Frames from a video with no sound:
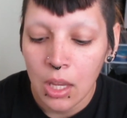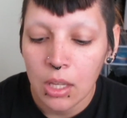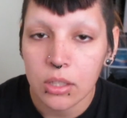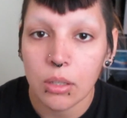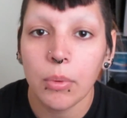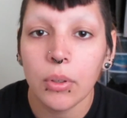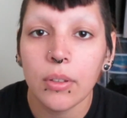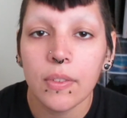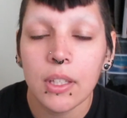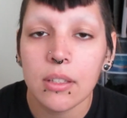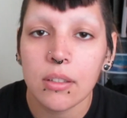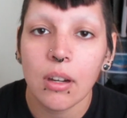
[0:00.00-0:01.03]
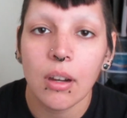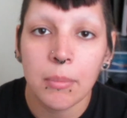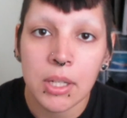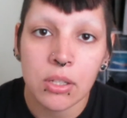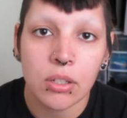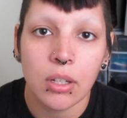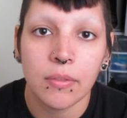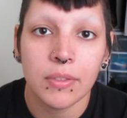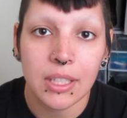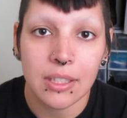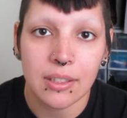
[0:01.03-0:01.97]
So both of these are a measure
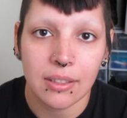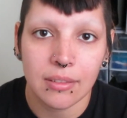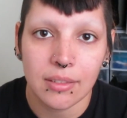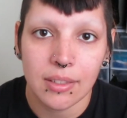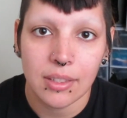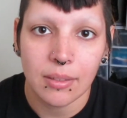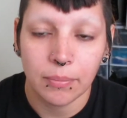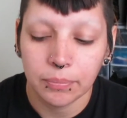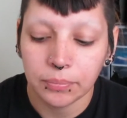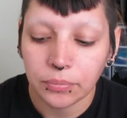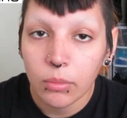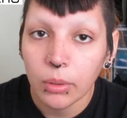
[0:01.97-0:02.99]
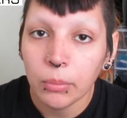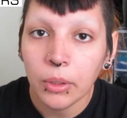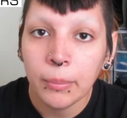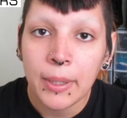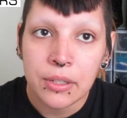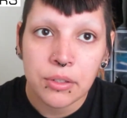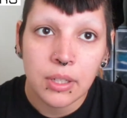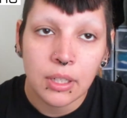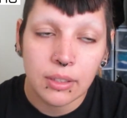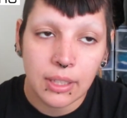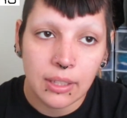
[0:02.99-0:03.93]
of distance. When we're
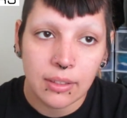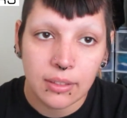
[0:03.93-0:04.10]
measuring length